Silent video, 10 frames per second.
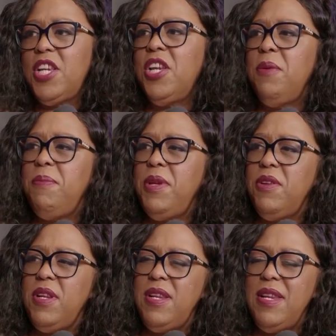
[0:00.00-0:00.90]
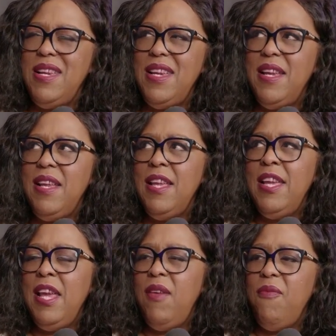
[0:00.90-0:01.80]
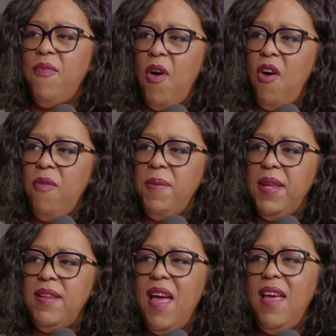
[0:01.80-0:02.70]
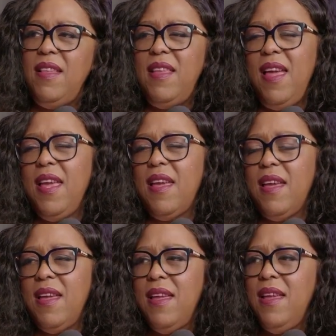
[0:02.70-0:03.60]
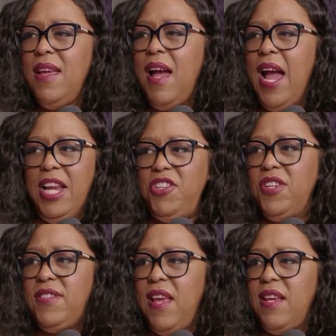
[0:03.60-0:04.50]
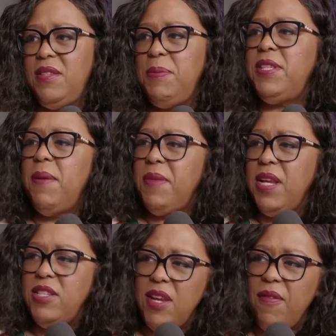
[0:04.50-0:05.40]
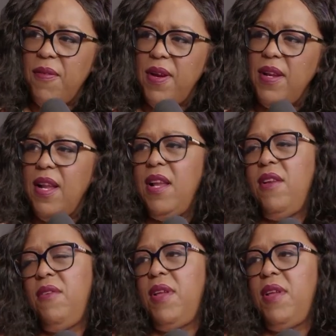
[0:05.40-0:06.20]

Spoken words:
community involvement, not like IHSS, but something different. I don't